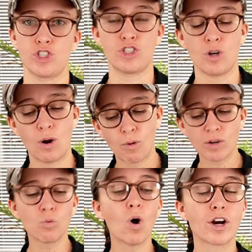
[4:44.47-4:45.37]
So I want
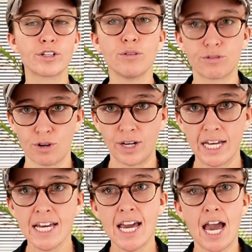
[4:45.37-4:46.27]
to walk you through it
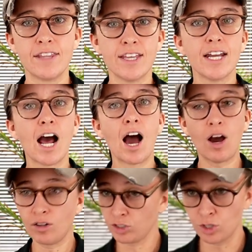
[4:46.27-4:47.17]
and then
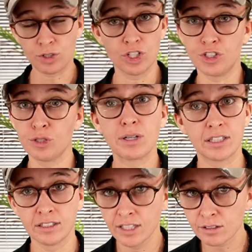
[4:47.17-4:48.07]
you can do it
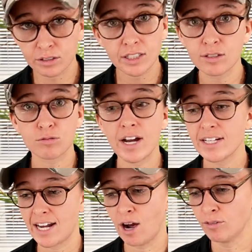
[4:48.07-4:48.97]
literally right now.